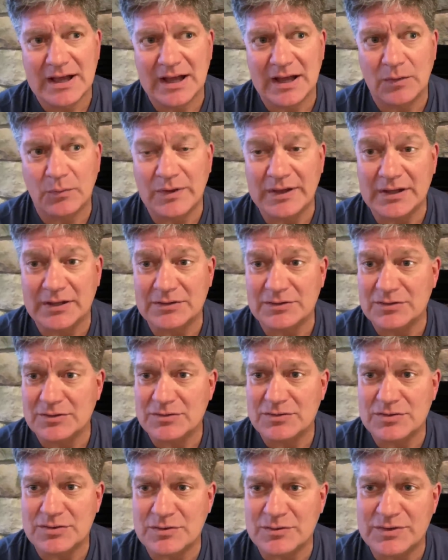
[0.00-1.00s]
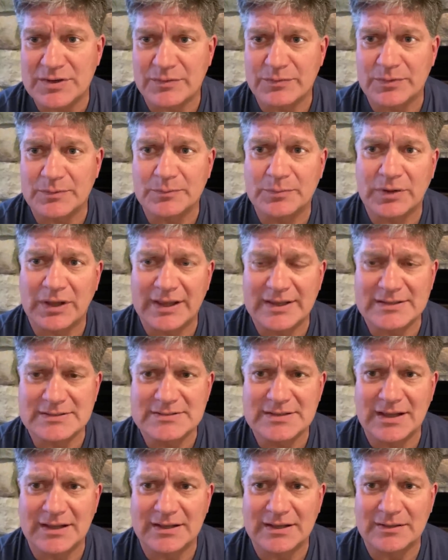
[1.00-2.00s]
We can do different
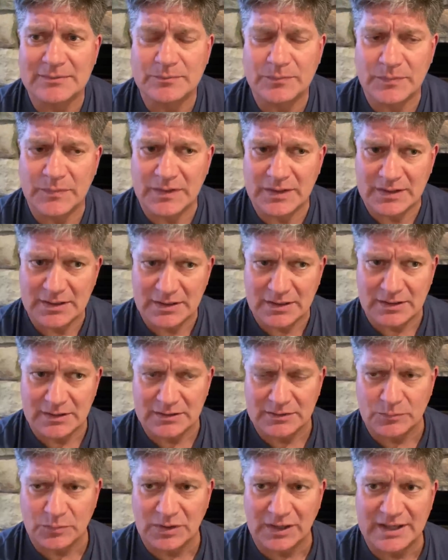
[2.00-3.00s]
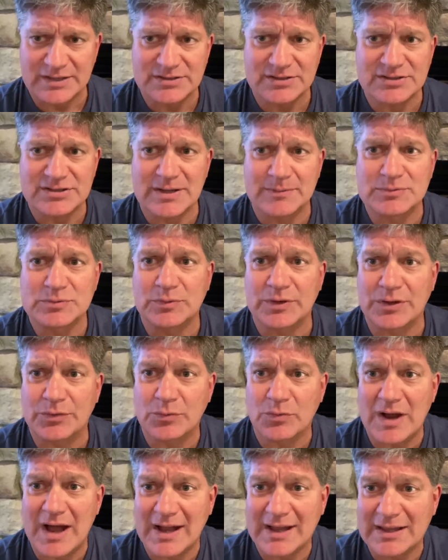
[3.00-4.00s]
relationships with
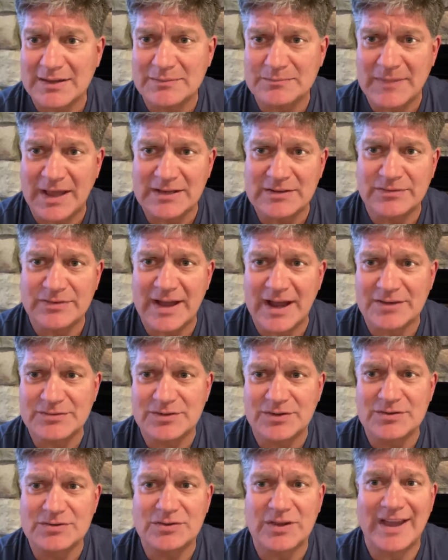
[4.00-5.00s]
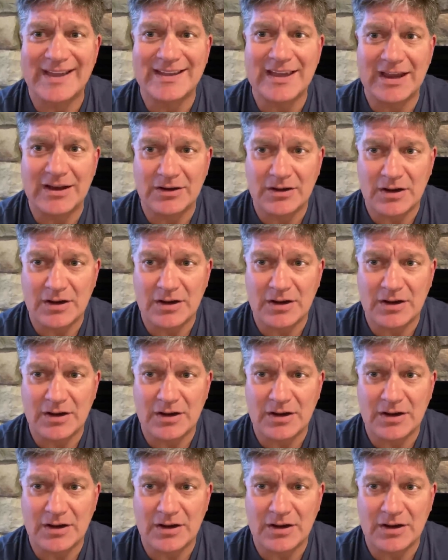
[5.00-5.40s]
rocket manufacturers like